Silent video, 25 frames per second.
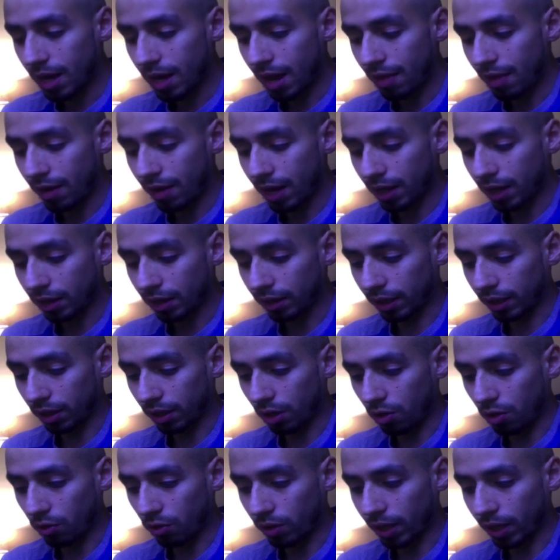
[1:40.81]
and then I
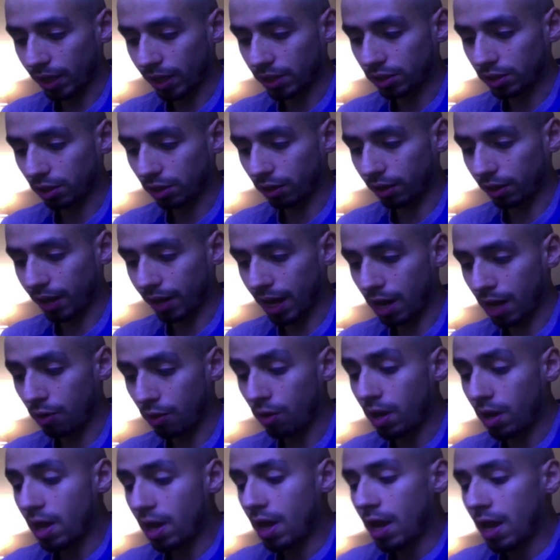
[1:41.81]
click OK, start
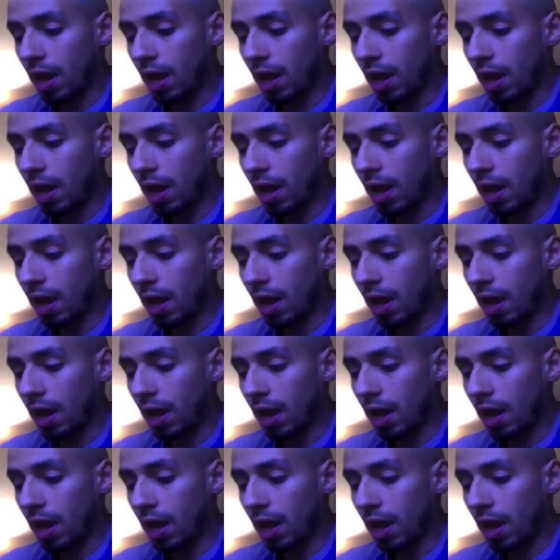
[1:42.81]
now.